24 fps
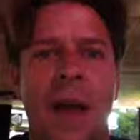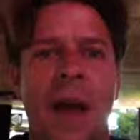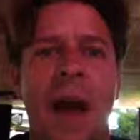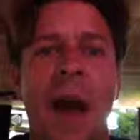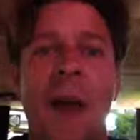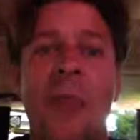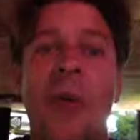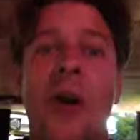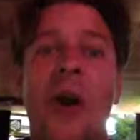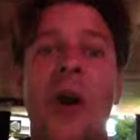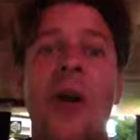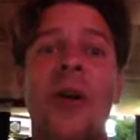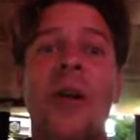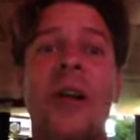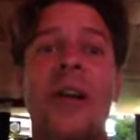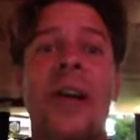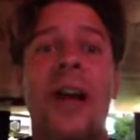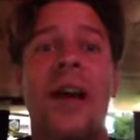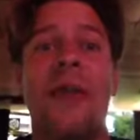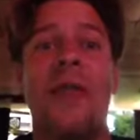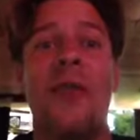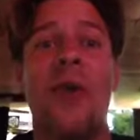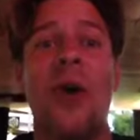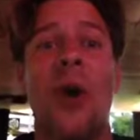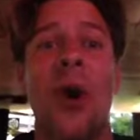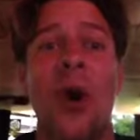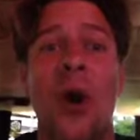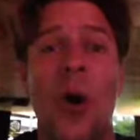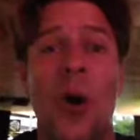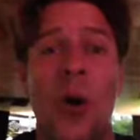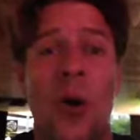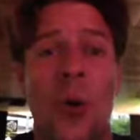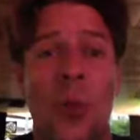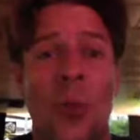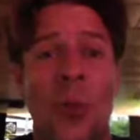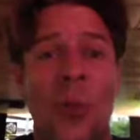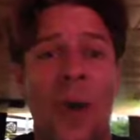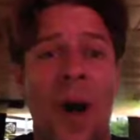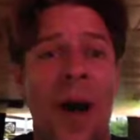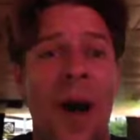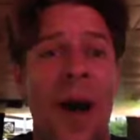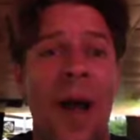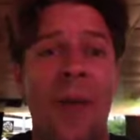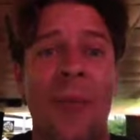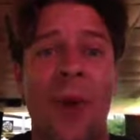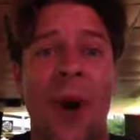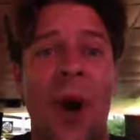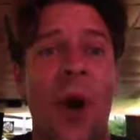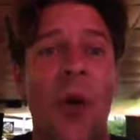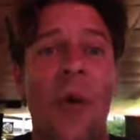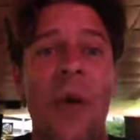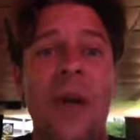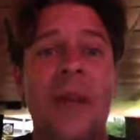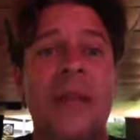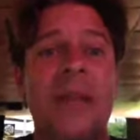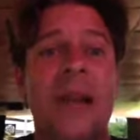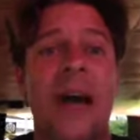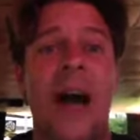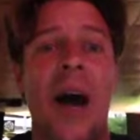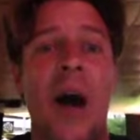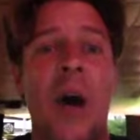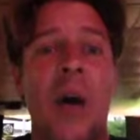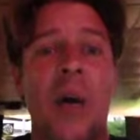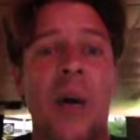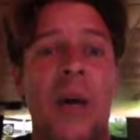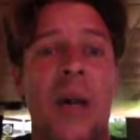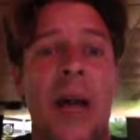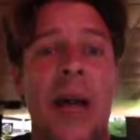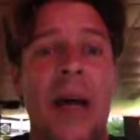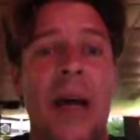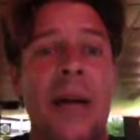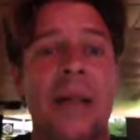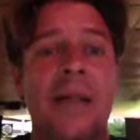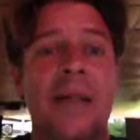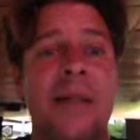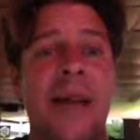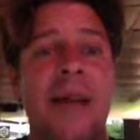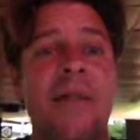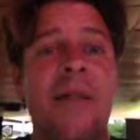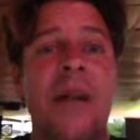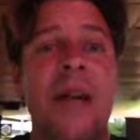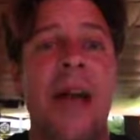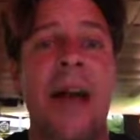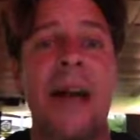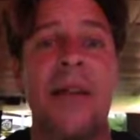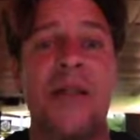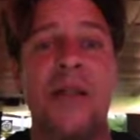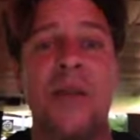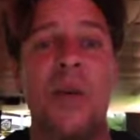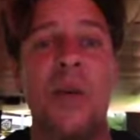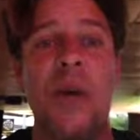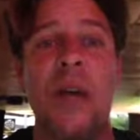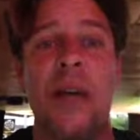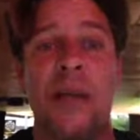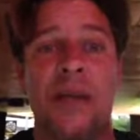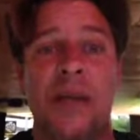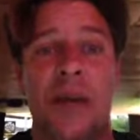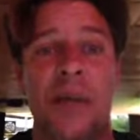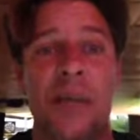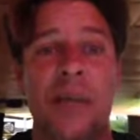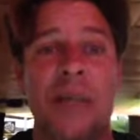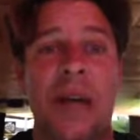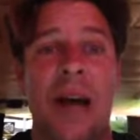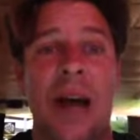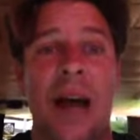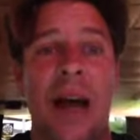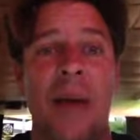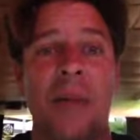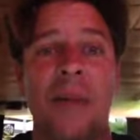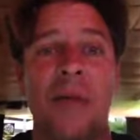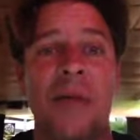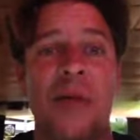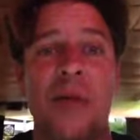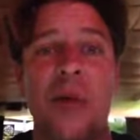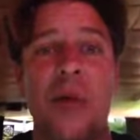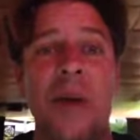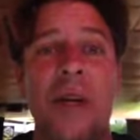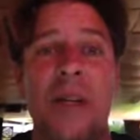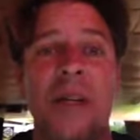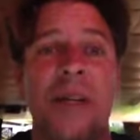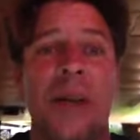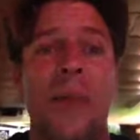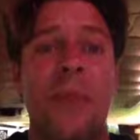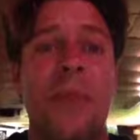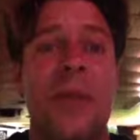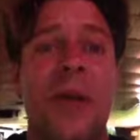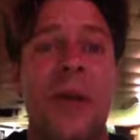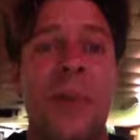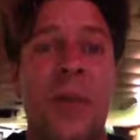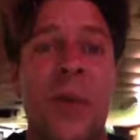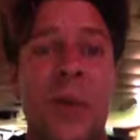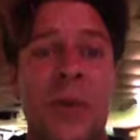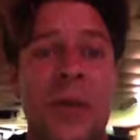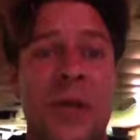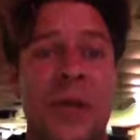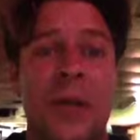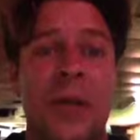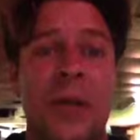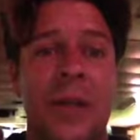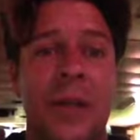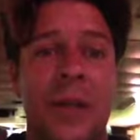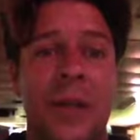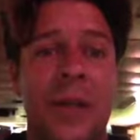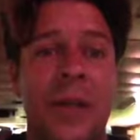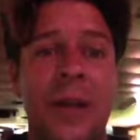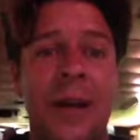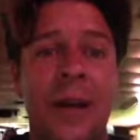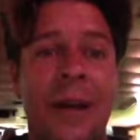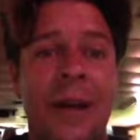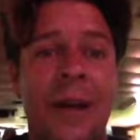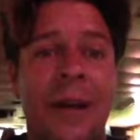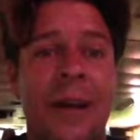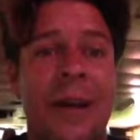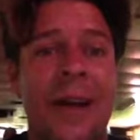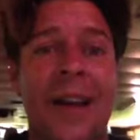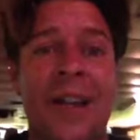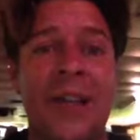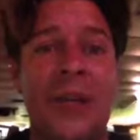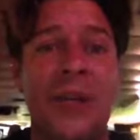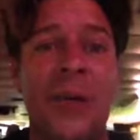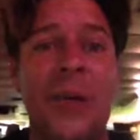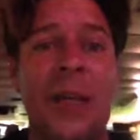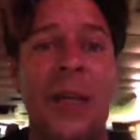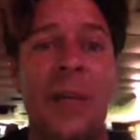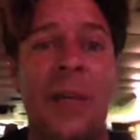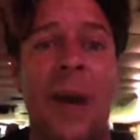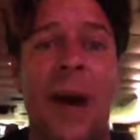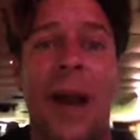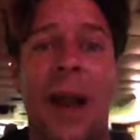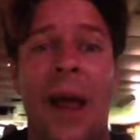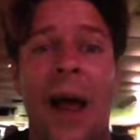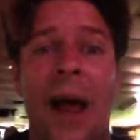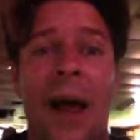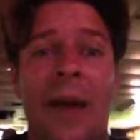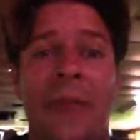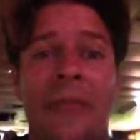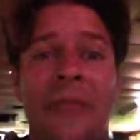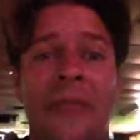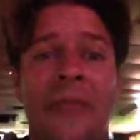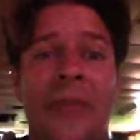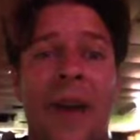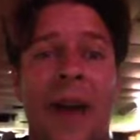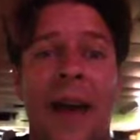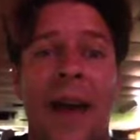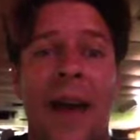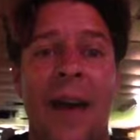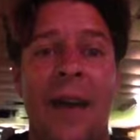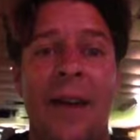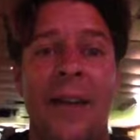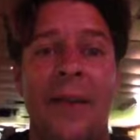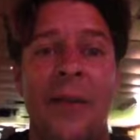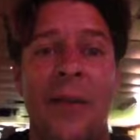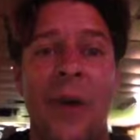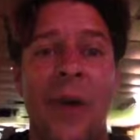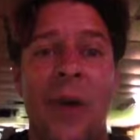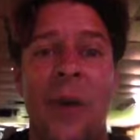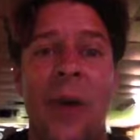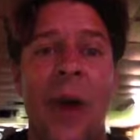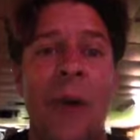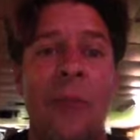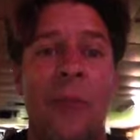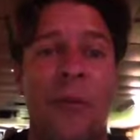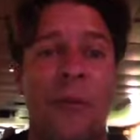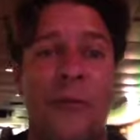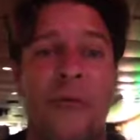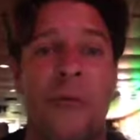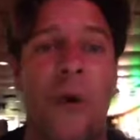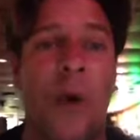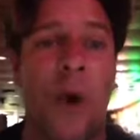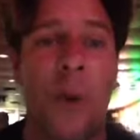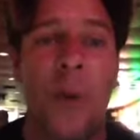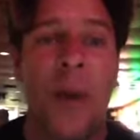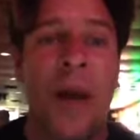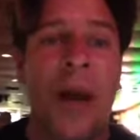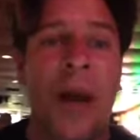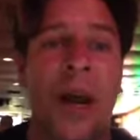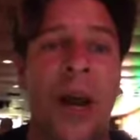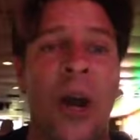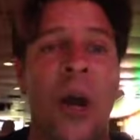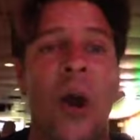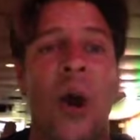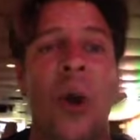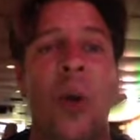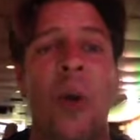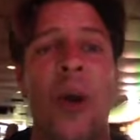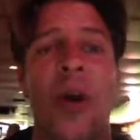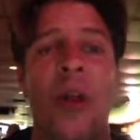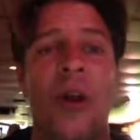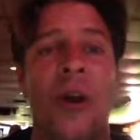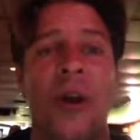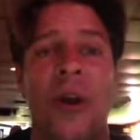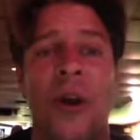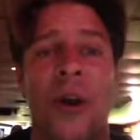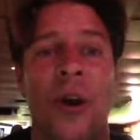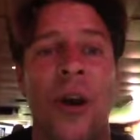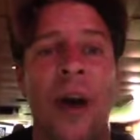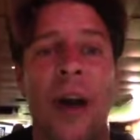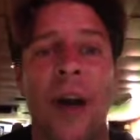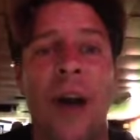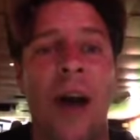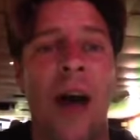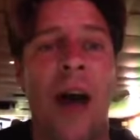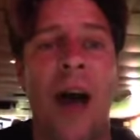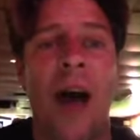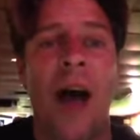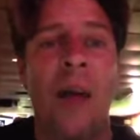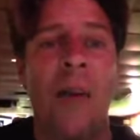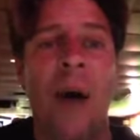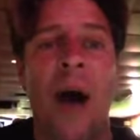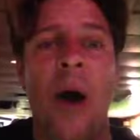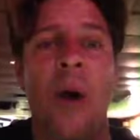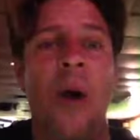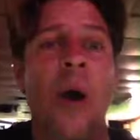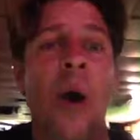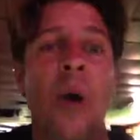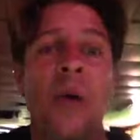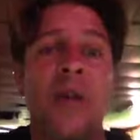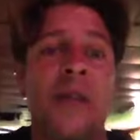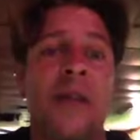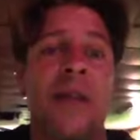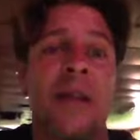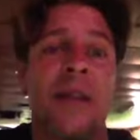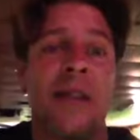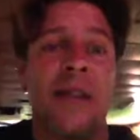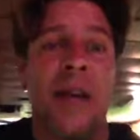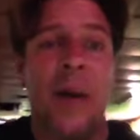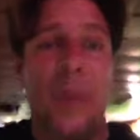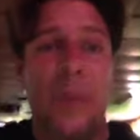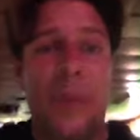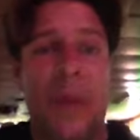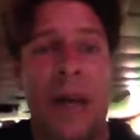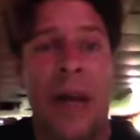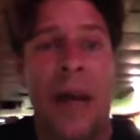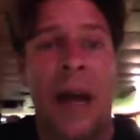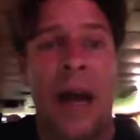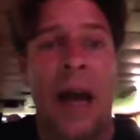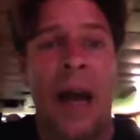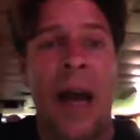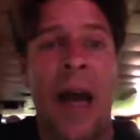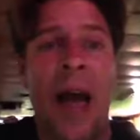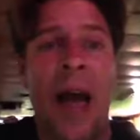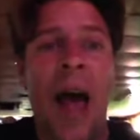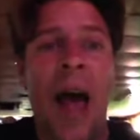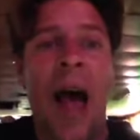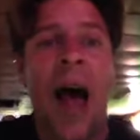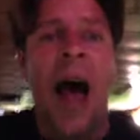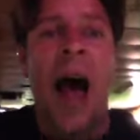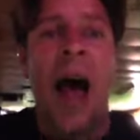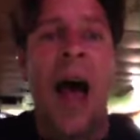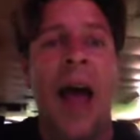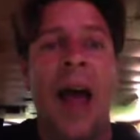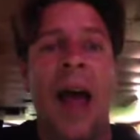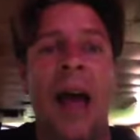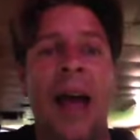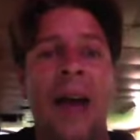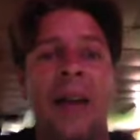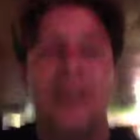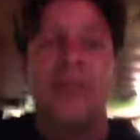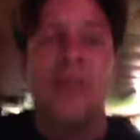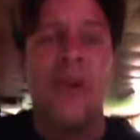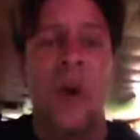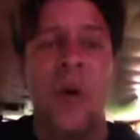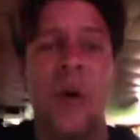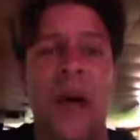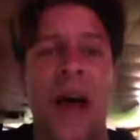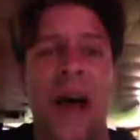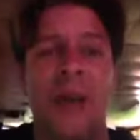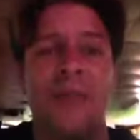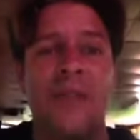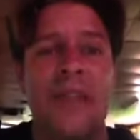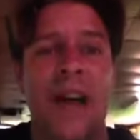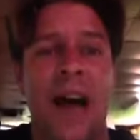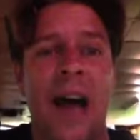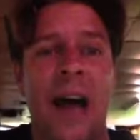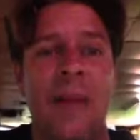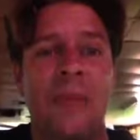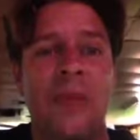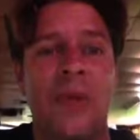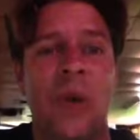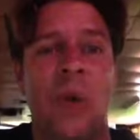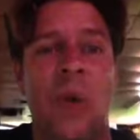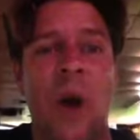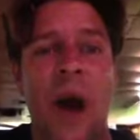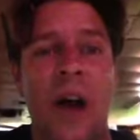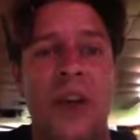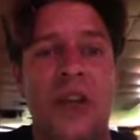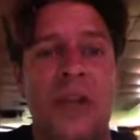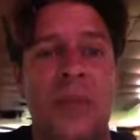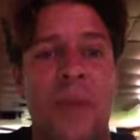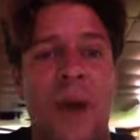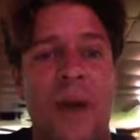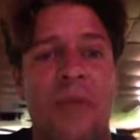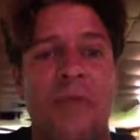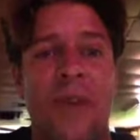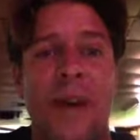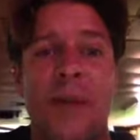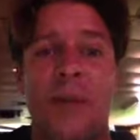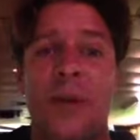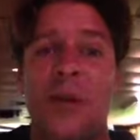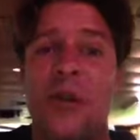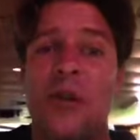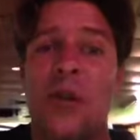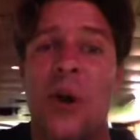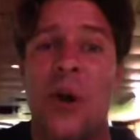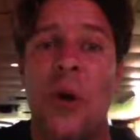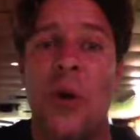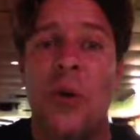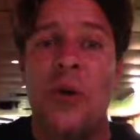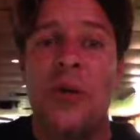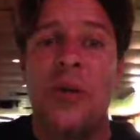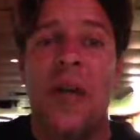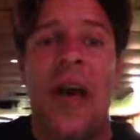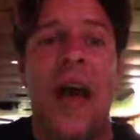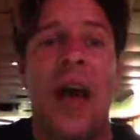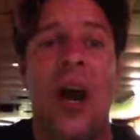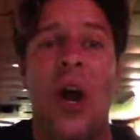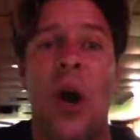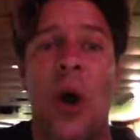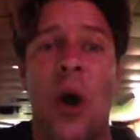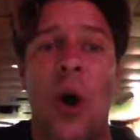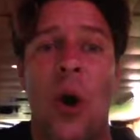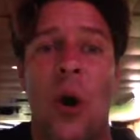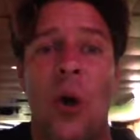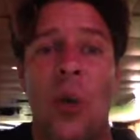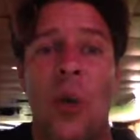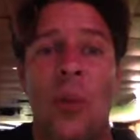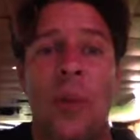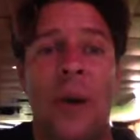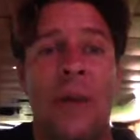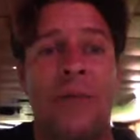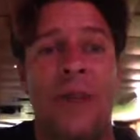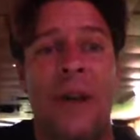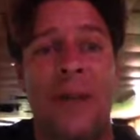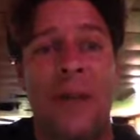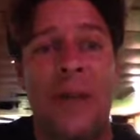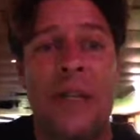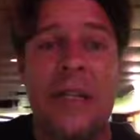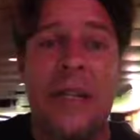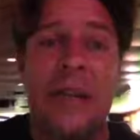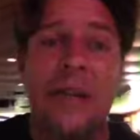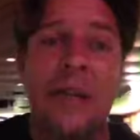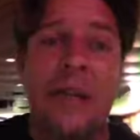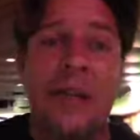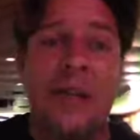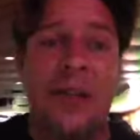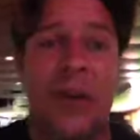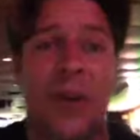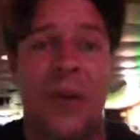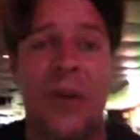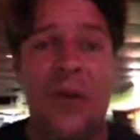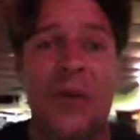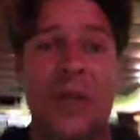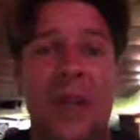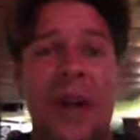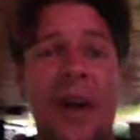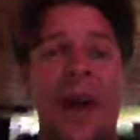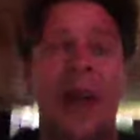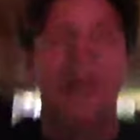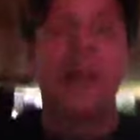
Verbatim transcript: I'm hardly ever home. I'm always out like seven nights a week sometimes doing something musical it's really my life. And whether I'm performing or whether I'm out hosting something, I don't have time to watch my favorite shows at home, my favorite TV shows.